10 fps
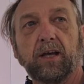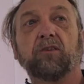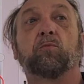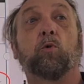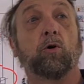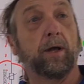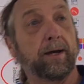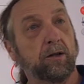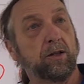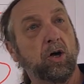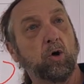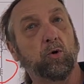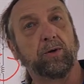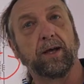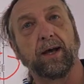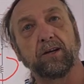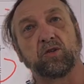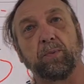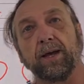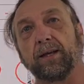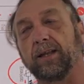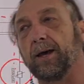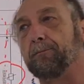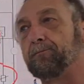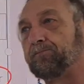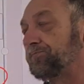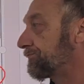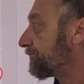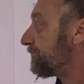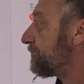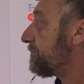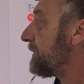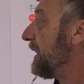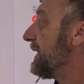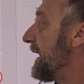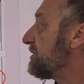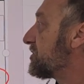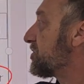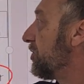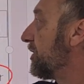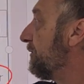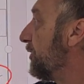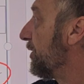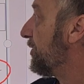is more like a load, and I explained that that circuit for the